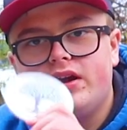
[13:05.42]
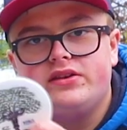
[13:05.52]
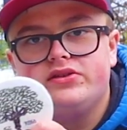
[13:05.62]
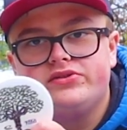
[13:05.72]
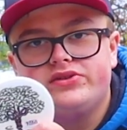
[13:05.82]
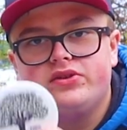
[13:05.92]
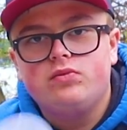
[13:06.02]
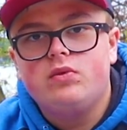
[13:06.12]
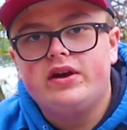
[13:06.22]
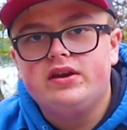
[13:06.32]
I use the
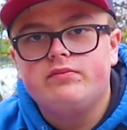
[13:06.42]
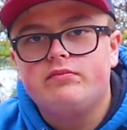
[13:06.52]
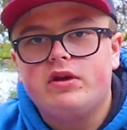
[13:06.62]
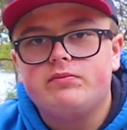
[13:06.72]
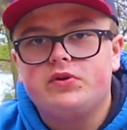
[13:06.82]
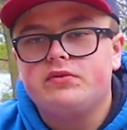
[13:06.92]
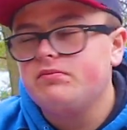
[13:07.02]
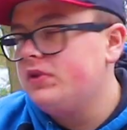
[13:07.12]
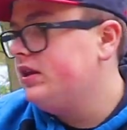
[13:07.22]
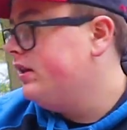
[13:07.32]
white Member
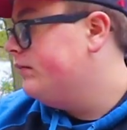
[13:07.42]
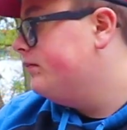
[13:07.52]
Mini.